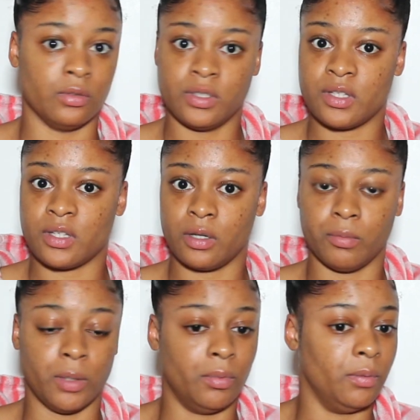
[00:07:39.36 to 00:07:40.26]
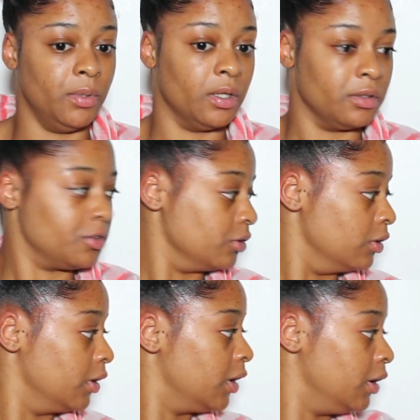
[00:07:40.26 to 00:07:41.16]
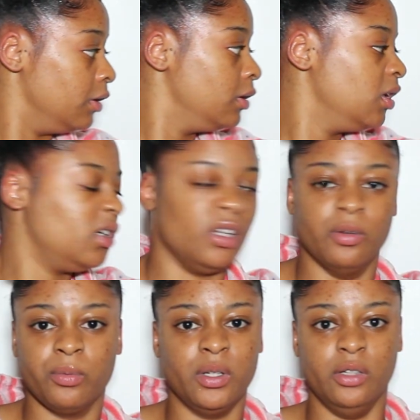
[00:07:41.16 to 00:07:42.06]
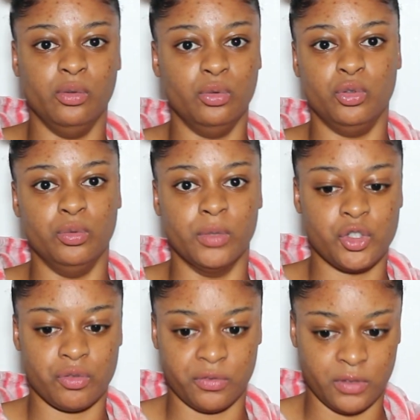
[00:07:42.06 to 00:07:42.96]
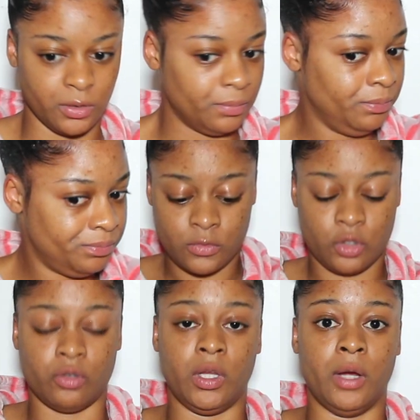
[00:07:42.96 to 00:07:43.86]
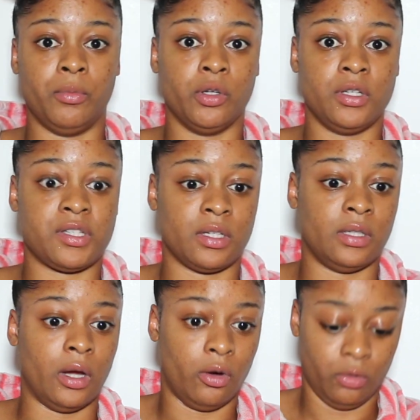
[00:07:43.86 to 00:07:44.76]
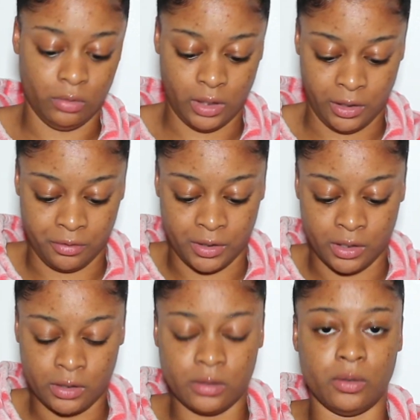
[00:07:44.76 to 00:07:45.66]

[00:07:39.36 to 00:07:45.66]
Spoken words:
this is how my baby hairs are looking. I don't really do too much with them. So yeah, I'm gonna set that whole area